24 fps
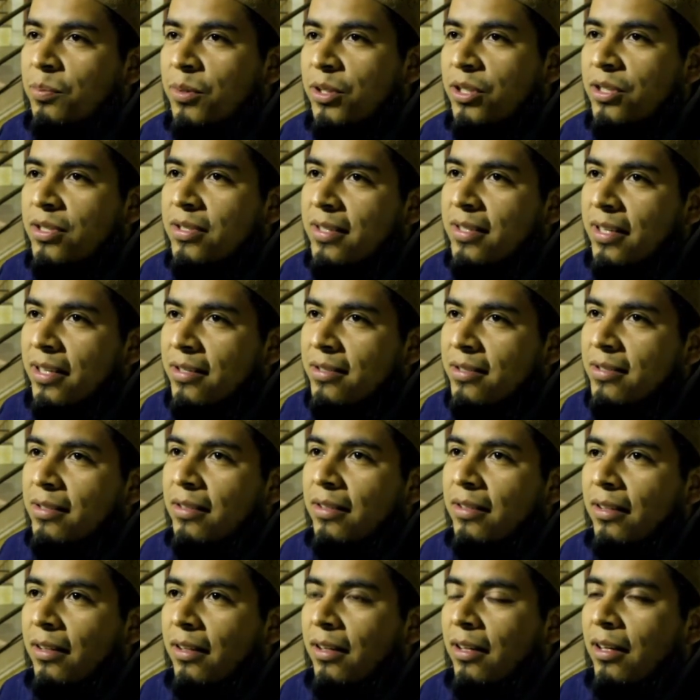preacher says.
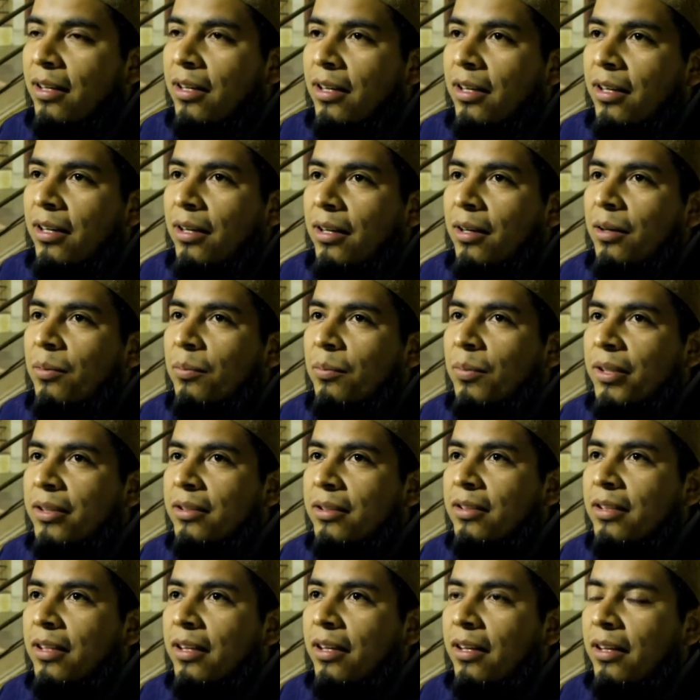
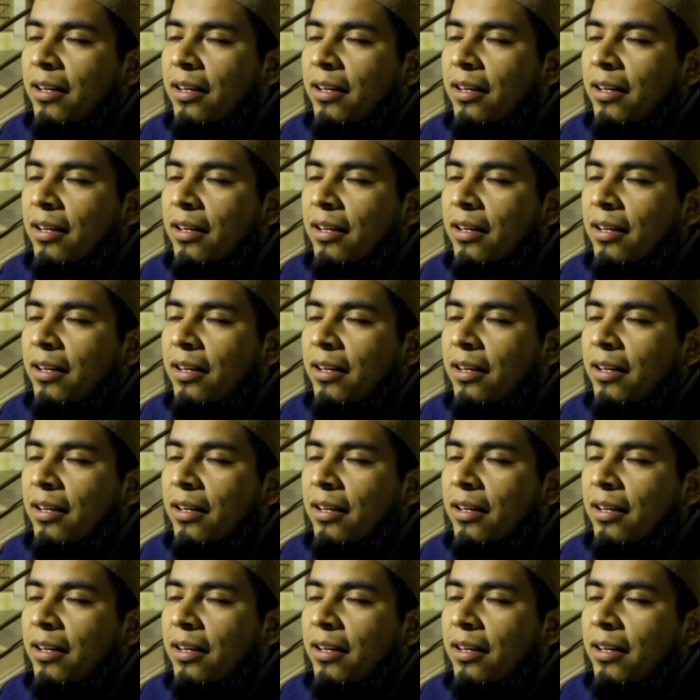But